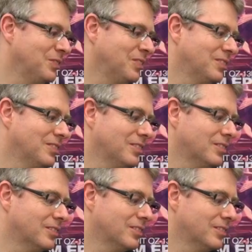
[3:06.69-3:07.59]

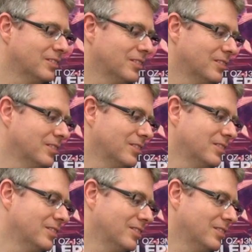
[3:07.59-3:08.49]

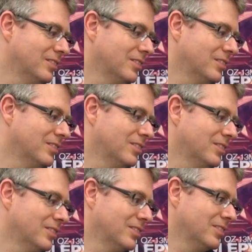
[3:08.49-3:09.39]

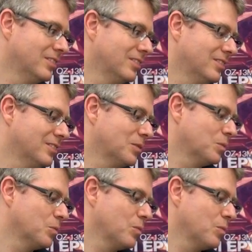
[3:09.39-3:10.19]
The person shown says nothing.